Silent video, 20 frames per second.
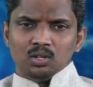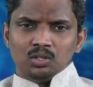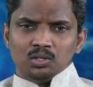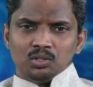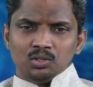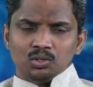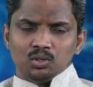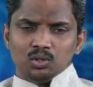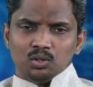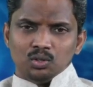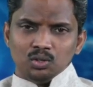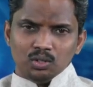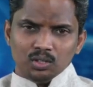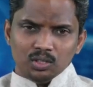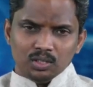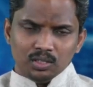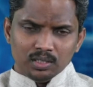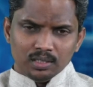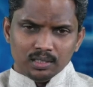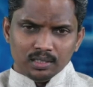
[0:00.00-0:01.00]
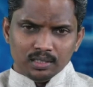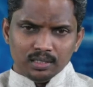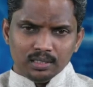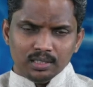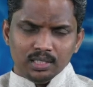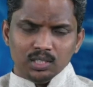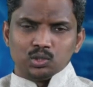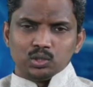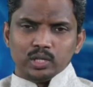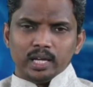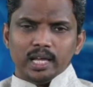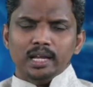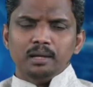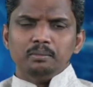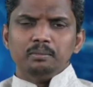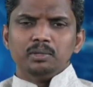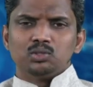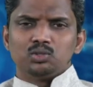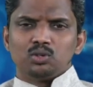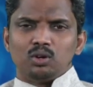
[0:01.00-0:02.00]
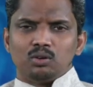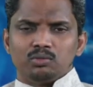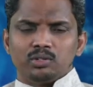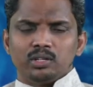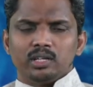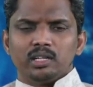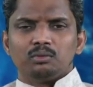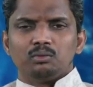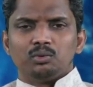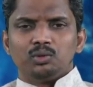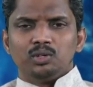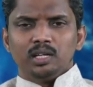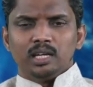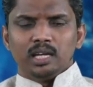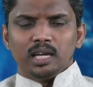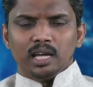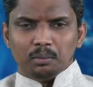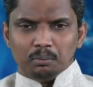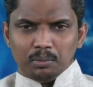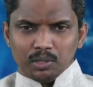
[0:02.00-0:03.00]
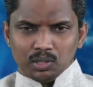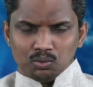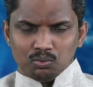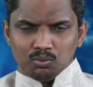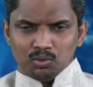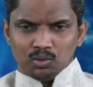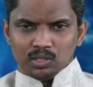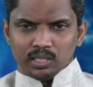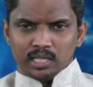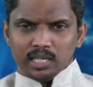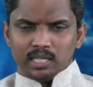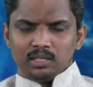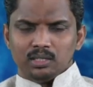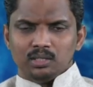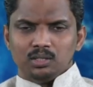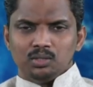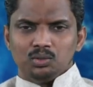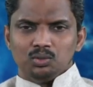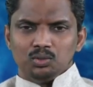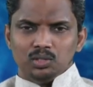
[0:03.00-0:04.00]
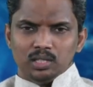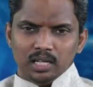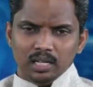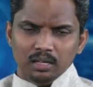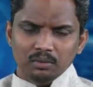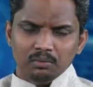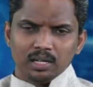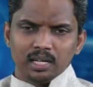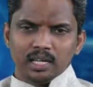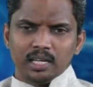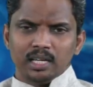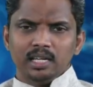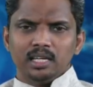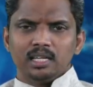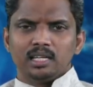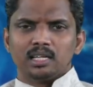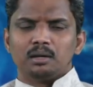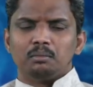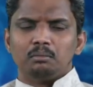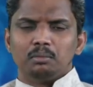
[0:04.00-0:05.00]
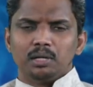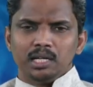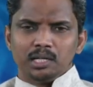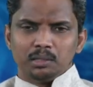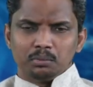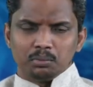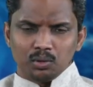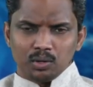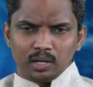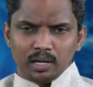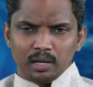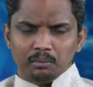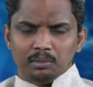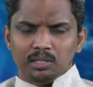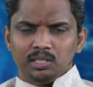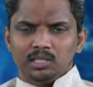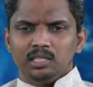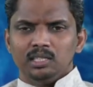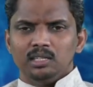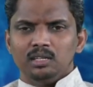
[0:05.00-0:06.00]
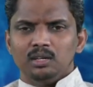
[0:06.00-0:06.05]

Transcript: So this LMS software would help us for that, to deliver a complete program in the